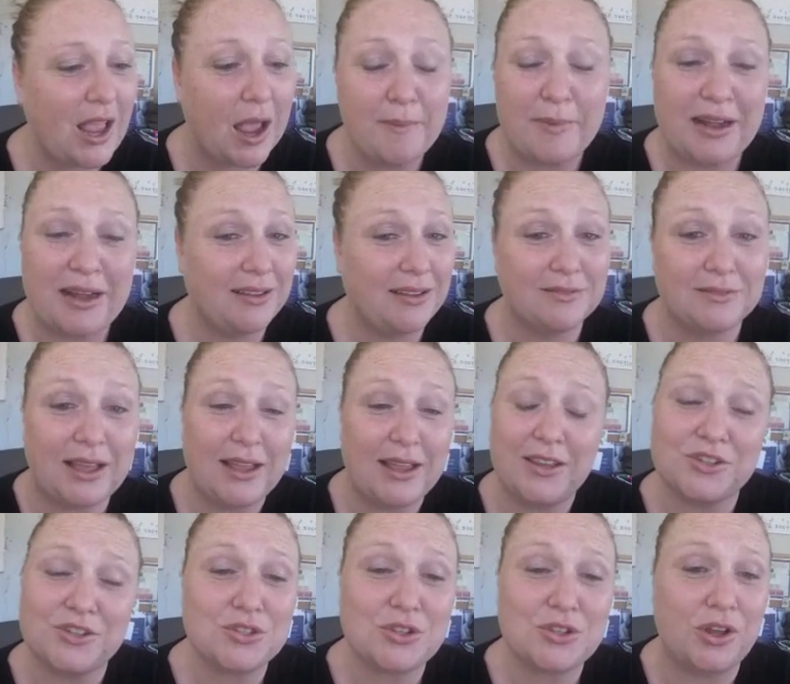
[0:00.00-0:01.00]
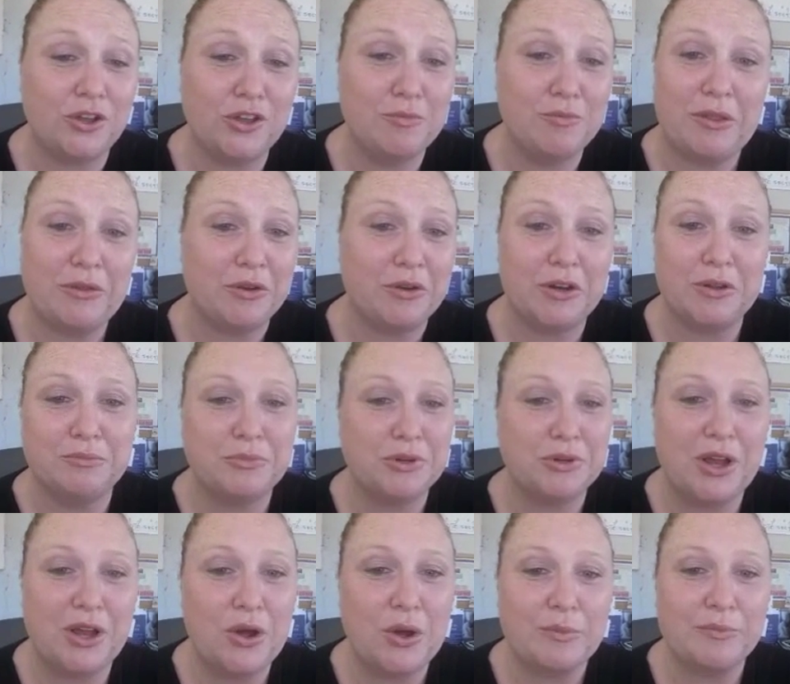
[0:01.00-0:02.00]
I mean, I could just call you Motherhood
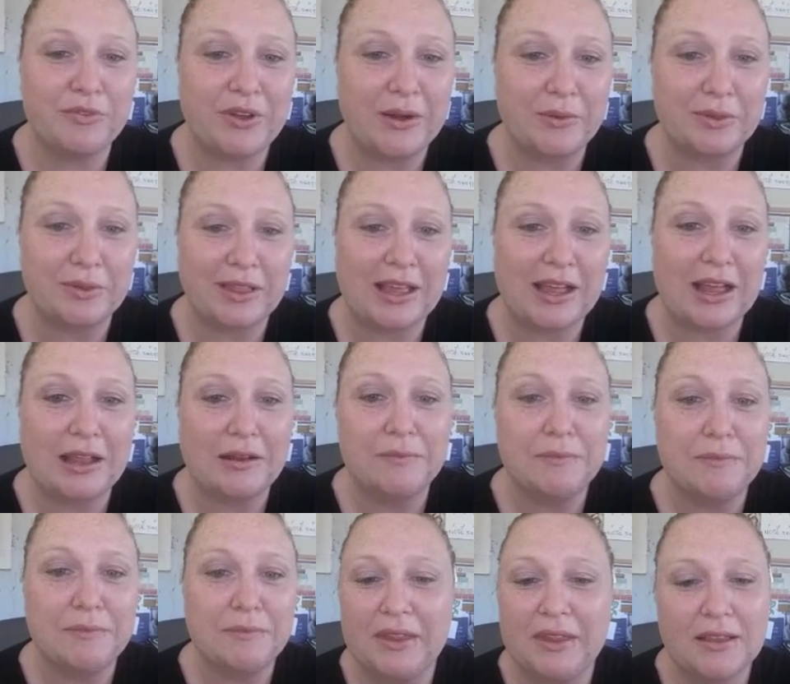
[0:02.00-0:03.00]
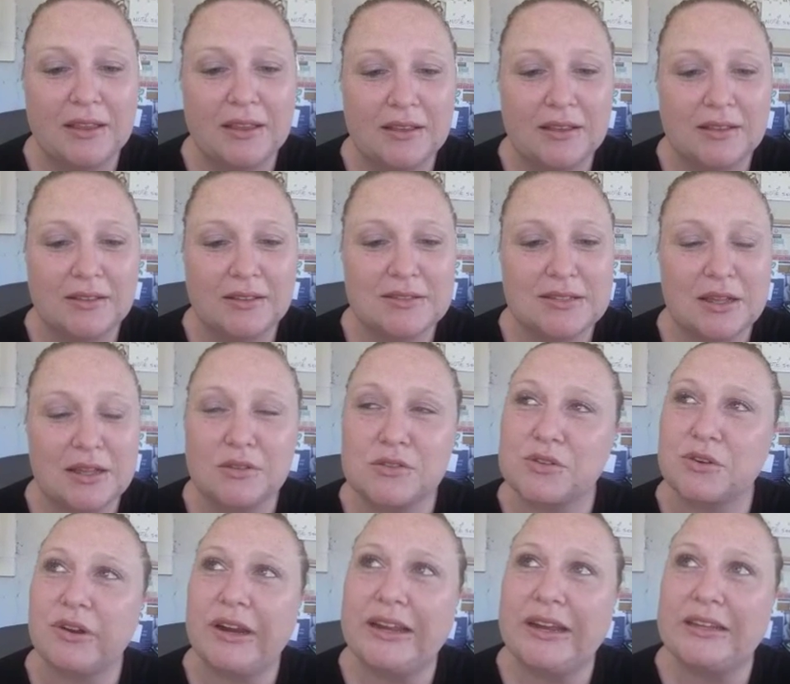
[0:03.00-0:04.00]
Merlot. I'm fine with that.
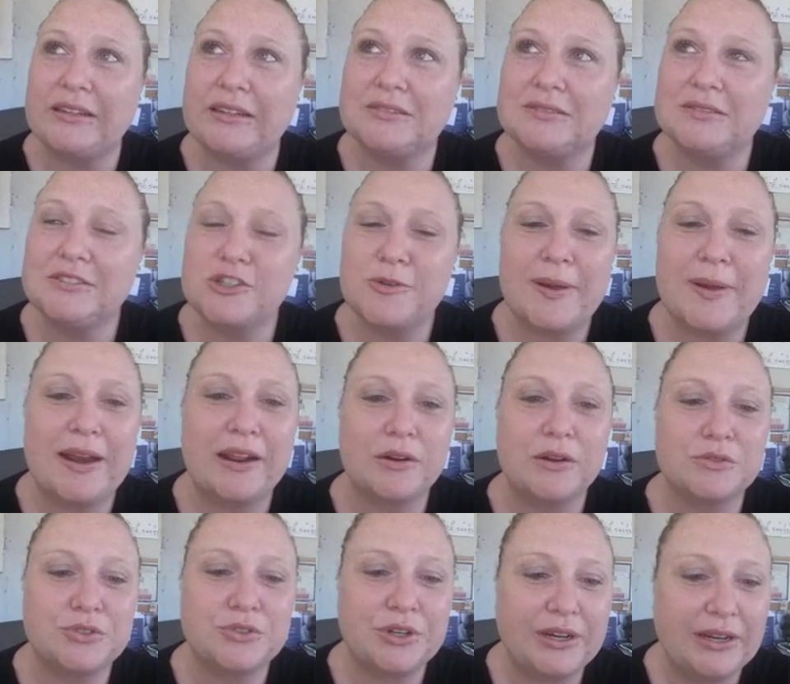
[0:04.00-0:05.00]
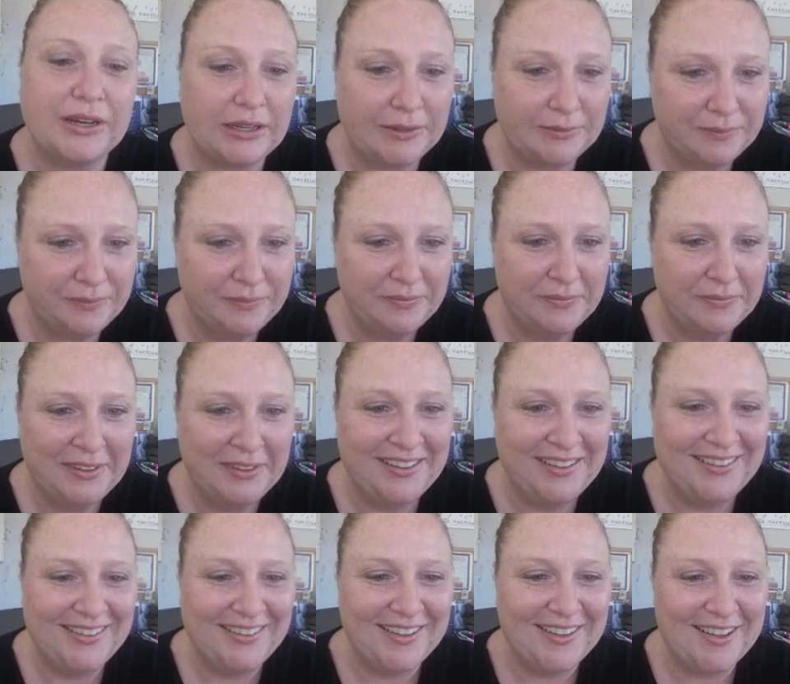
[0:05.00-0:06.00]
Sounds great. Too bad I don't drink.
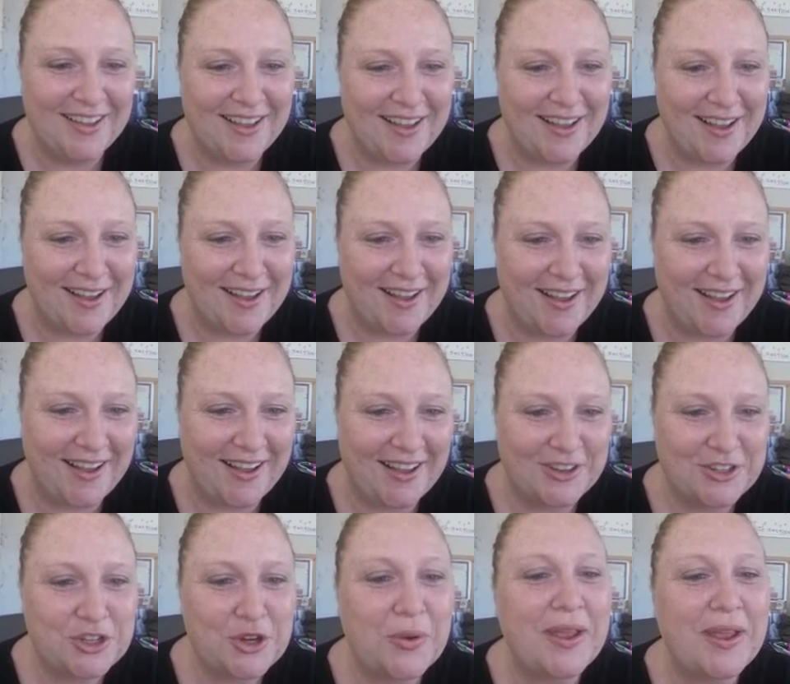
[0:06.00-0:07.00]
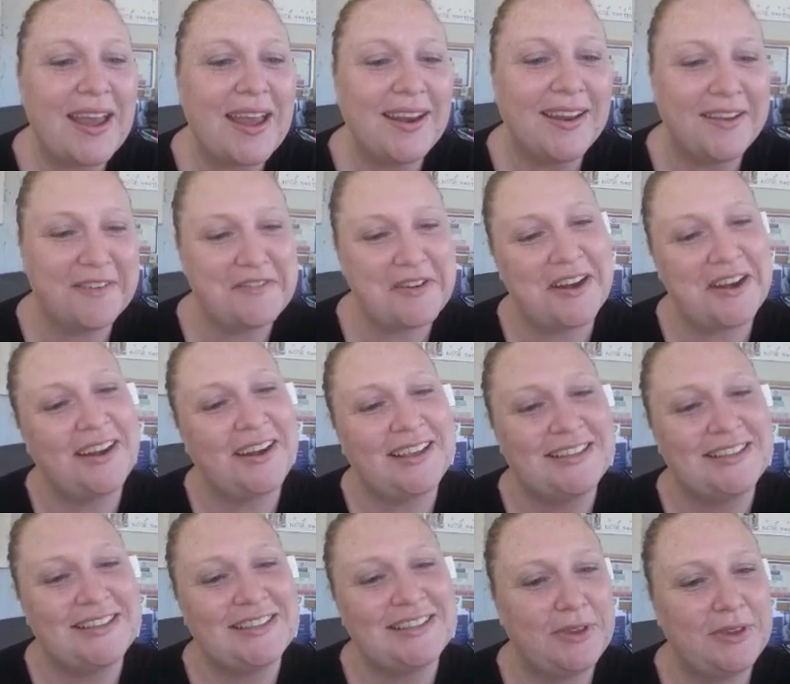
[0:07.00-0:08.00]
Joanna, very
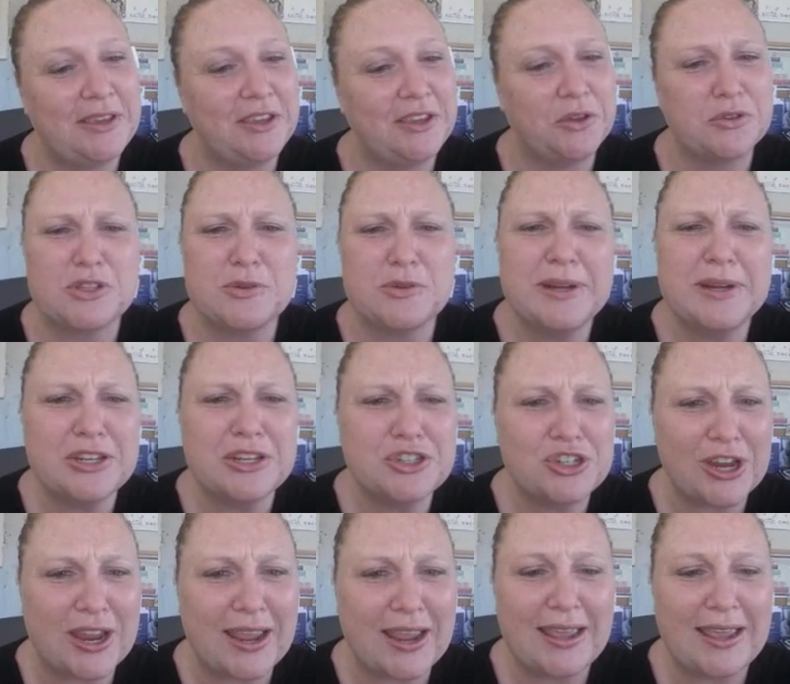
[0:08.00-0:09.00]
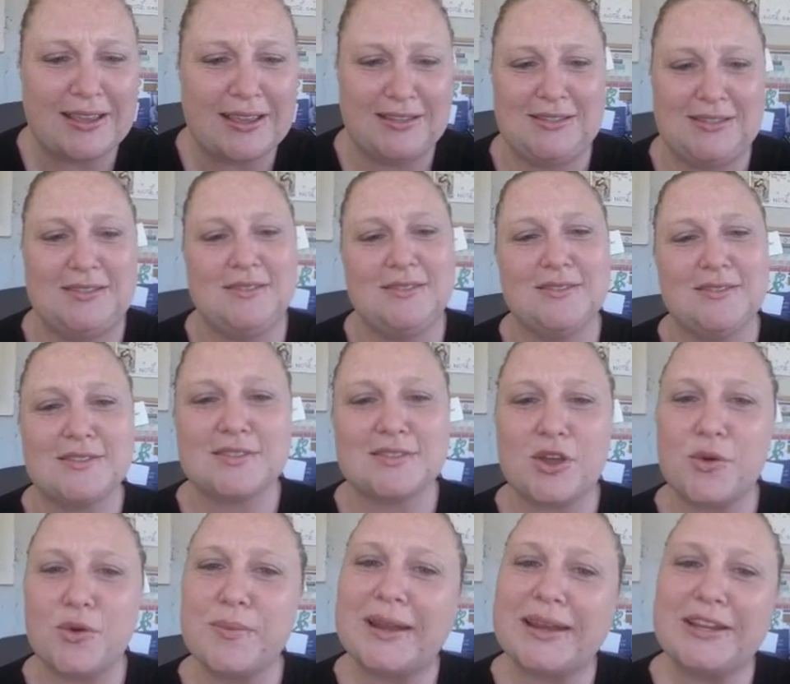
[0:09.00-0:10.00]
nice to meet you. So many J's.
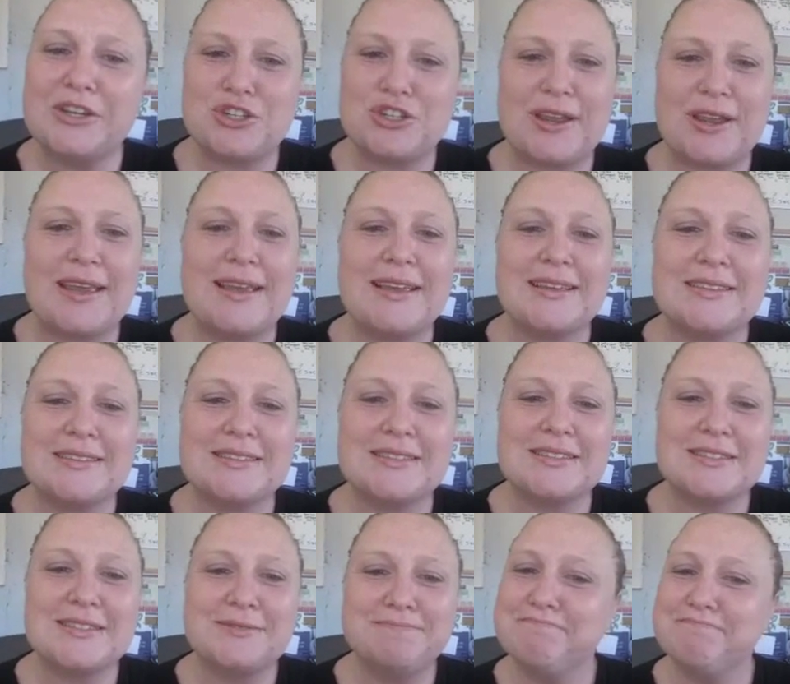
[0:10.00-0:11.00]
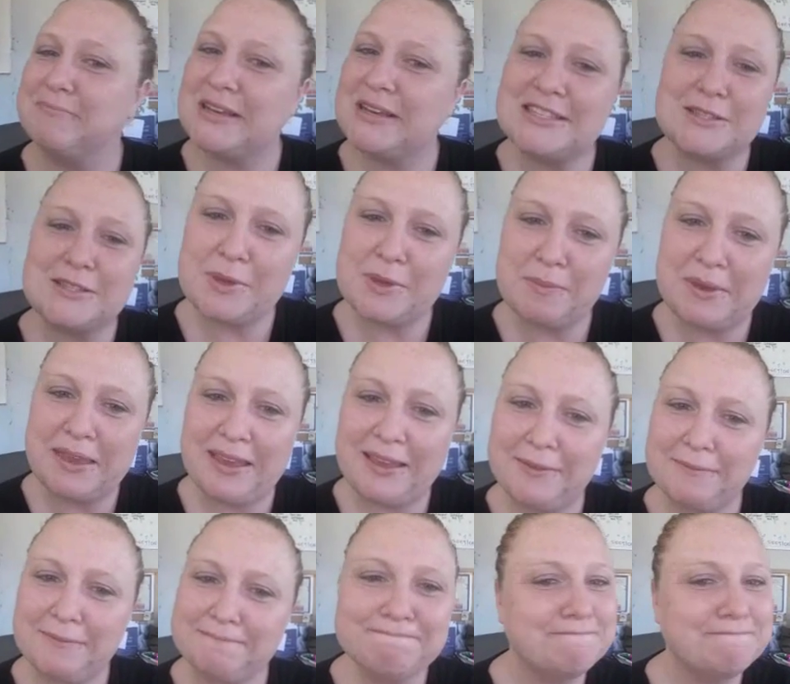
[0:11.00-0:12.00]
So many J's. Must be
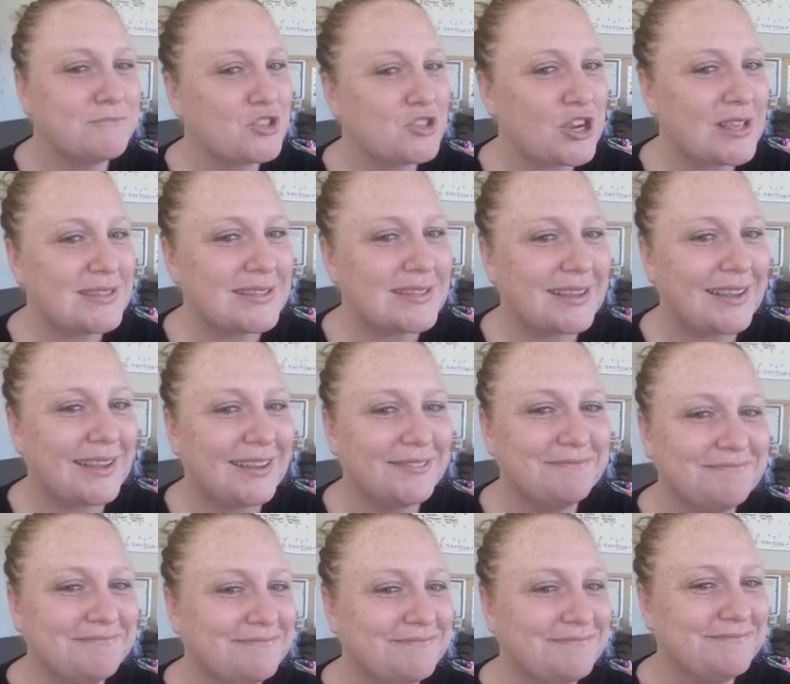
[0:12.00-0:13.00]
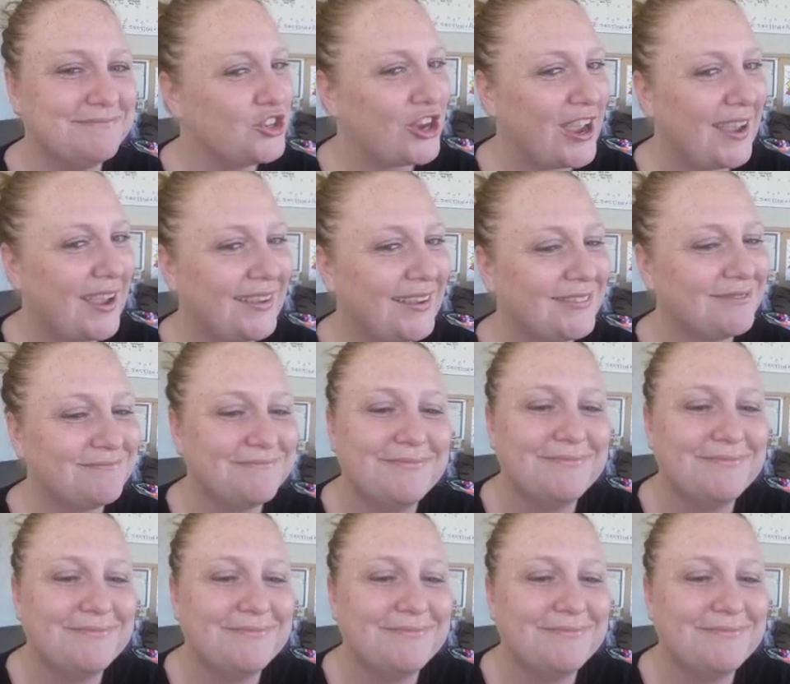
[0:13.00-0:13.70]
me. Jessica. J.